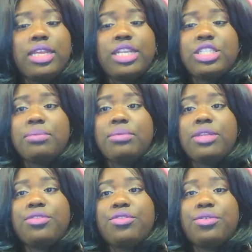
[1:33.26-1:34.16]
they shipped
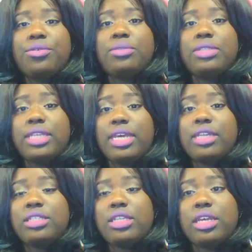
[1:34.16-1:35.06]
it through
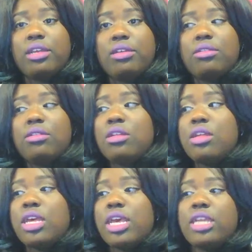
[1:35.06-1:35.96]
DHL
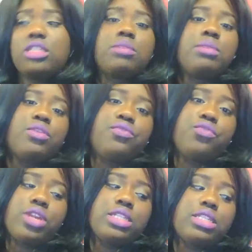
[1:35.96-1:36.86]
and it took about
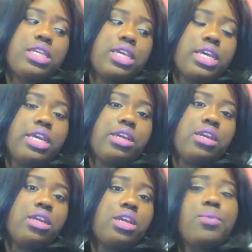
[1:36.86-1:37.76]
four days to get
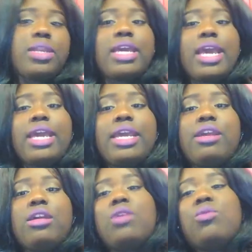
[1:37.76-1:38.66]
here and when it got
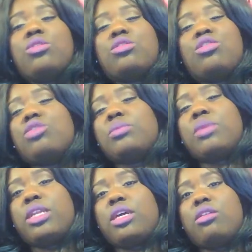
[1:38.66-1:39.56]
here it was no
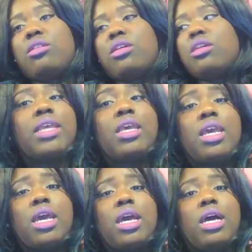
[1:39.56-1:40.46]
smell at all
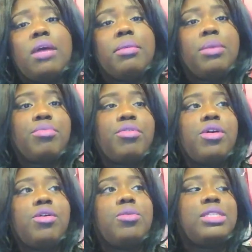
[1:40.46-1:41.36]
um, a
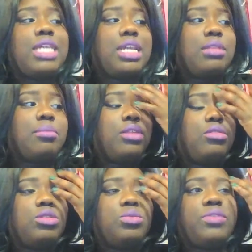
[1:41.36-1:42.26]
pro was that the
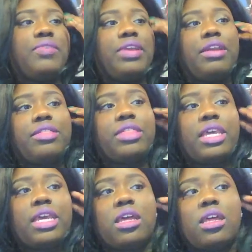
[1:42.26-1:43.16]
bundles were very
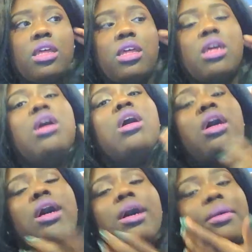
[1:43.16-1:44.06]
thick
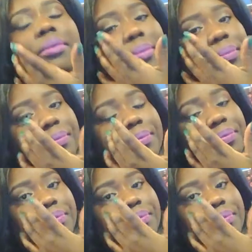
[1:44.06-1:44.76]
um,